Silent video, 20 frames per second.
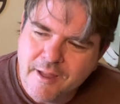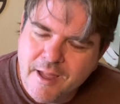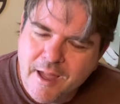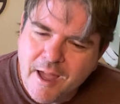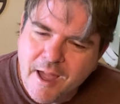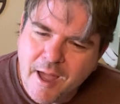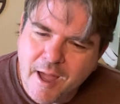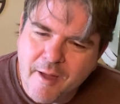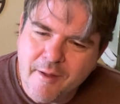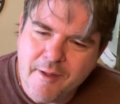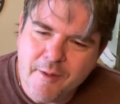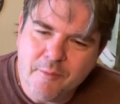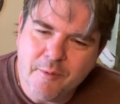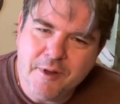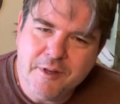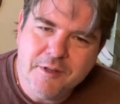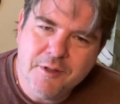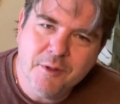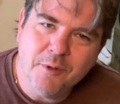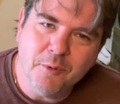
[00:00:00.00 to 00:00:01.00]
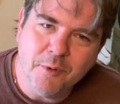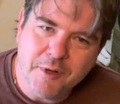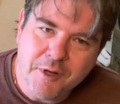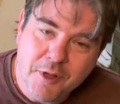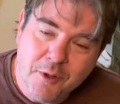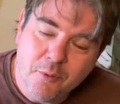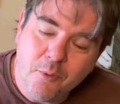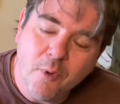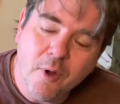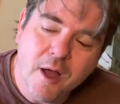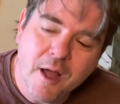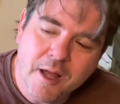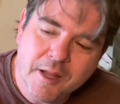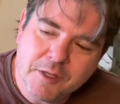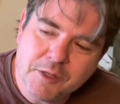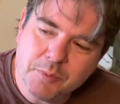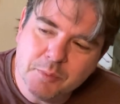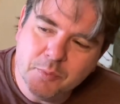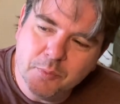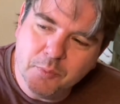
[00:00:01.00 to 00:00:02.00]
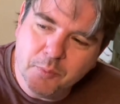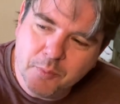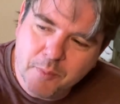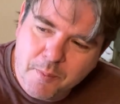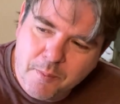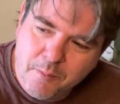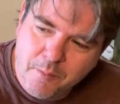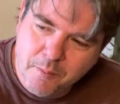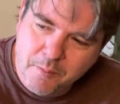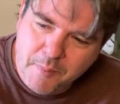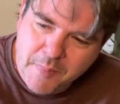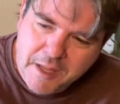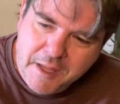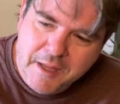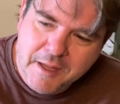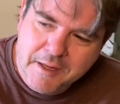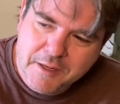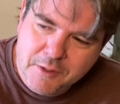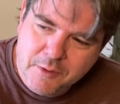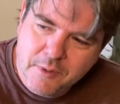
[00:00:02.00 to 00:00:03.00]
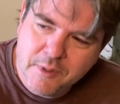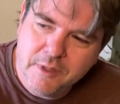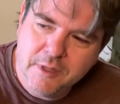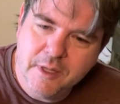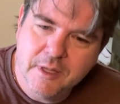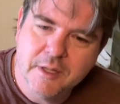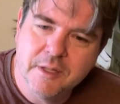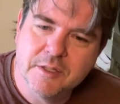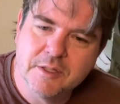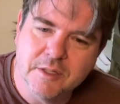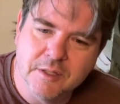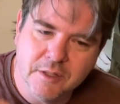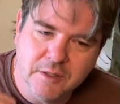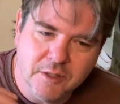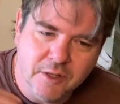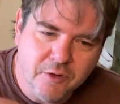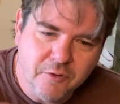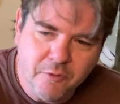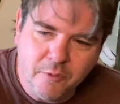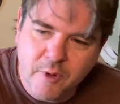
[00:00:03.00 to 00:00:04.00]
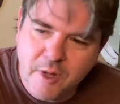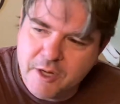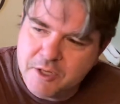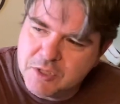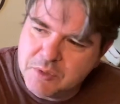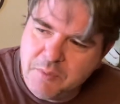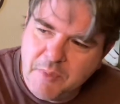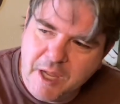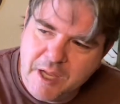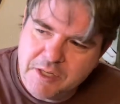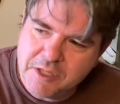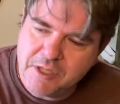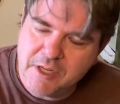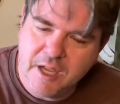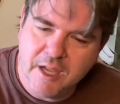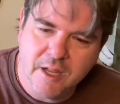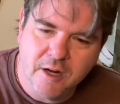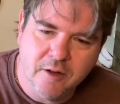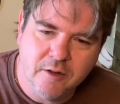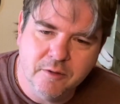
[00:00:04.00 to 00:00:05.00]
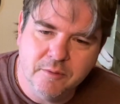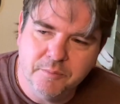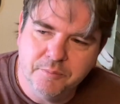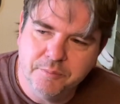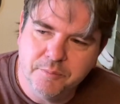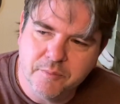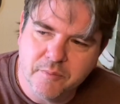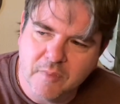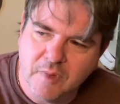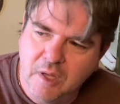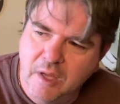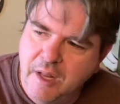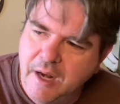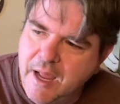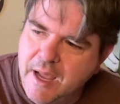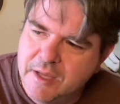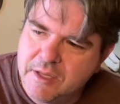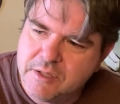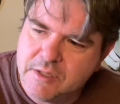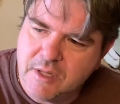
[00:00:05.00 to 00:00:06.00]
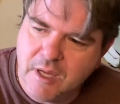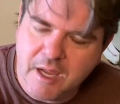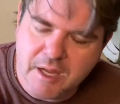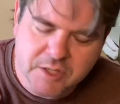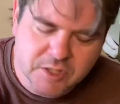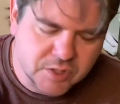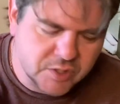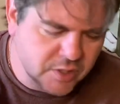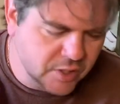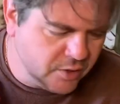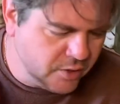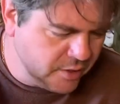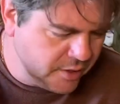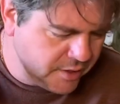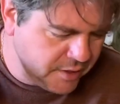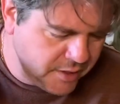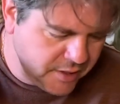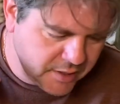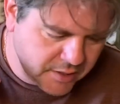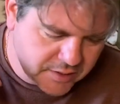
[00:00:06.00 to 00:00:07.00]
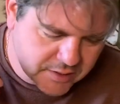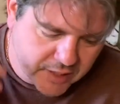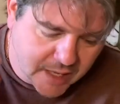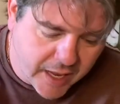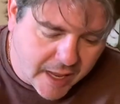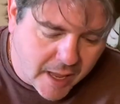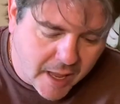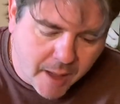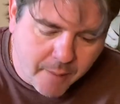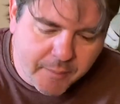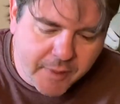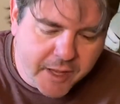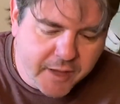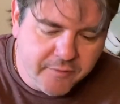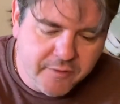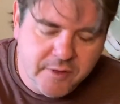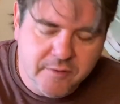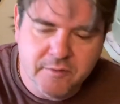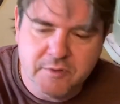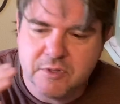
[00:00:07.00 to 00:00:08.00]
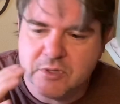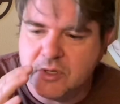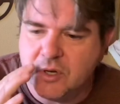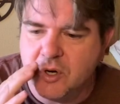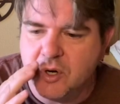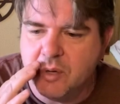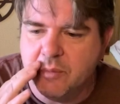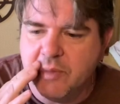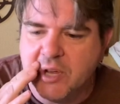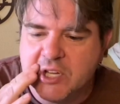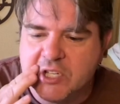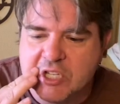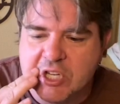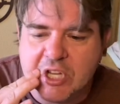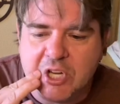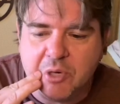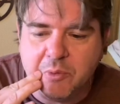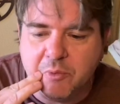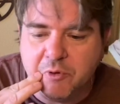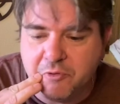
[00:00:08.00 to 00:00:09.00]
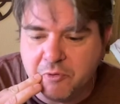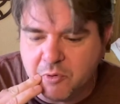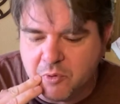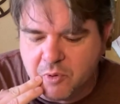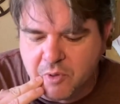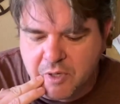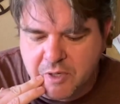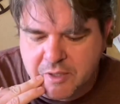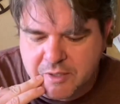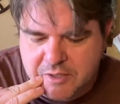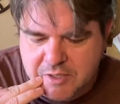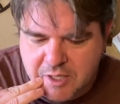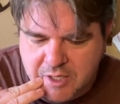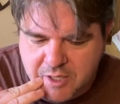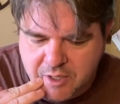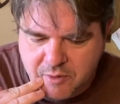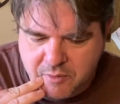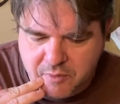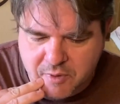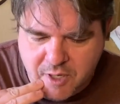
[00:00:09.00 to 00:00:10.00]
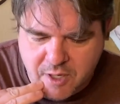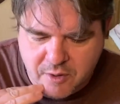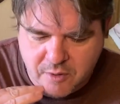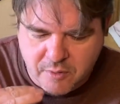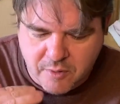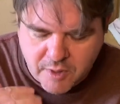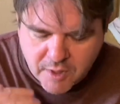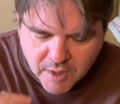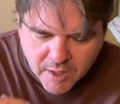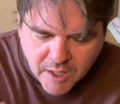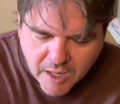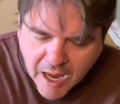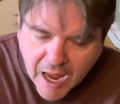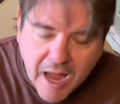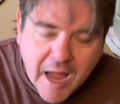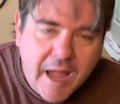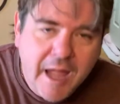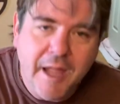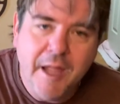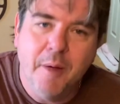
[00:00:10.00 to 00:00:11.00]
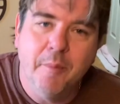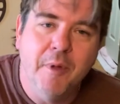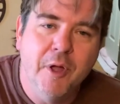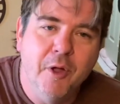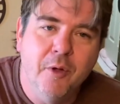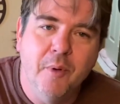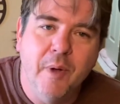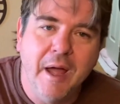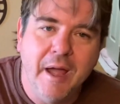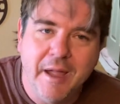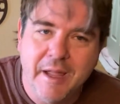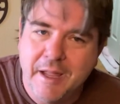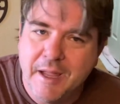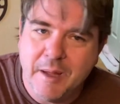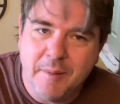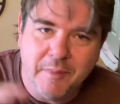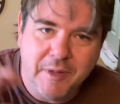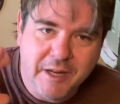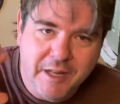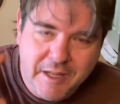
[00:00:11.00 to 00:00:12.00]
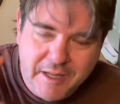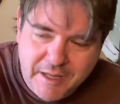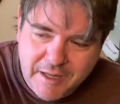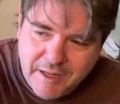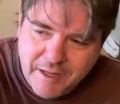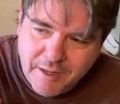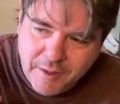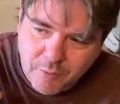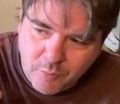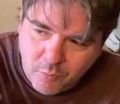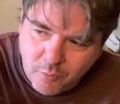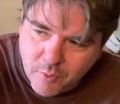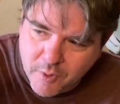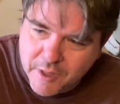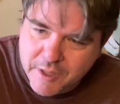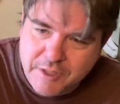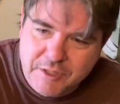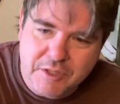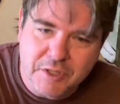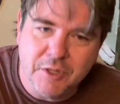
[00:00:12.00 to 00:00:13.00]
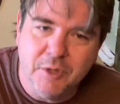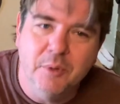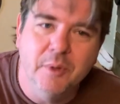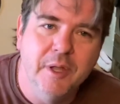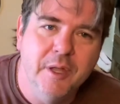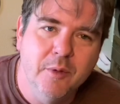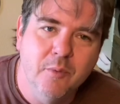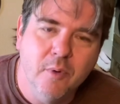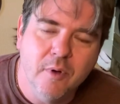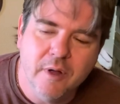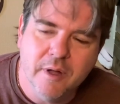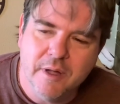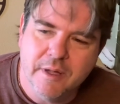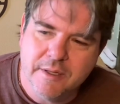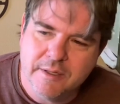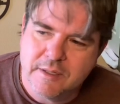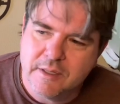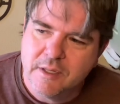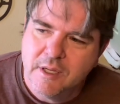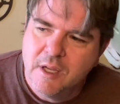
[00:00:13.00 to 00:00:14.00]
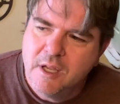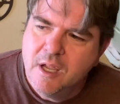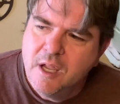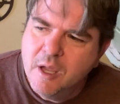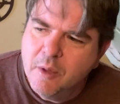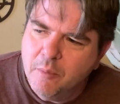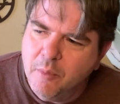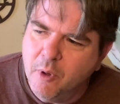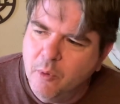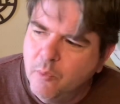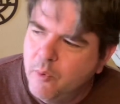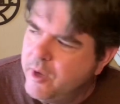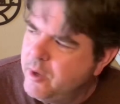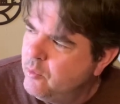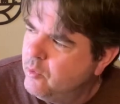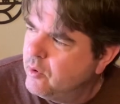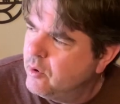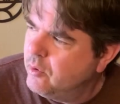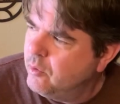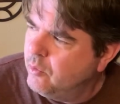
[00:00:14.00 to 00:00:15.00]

I mean, when you watch me doing this, and you've watched my channel, and I started this, I may have even started my channel before his, I don't know. I am who I am, and he was who he was, but we were